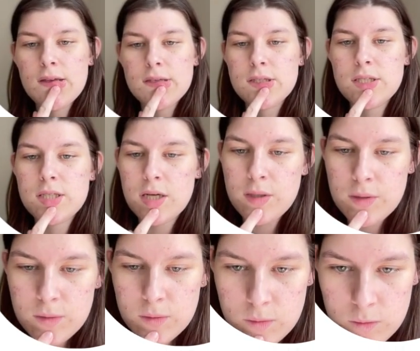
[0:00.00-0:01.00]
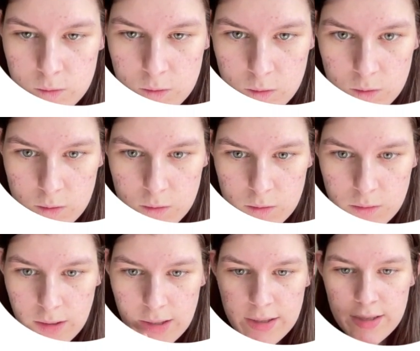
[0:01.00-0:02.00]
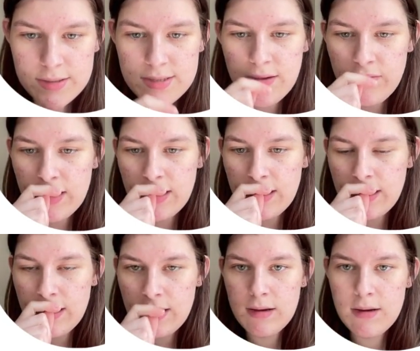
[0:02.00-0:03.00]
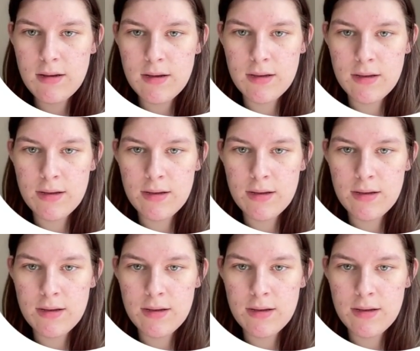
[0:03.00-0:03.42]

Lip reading: So yeah, again, saving it again.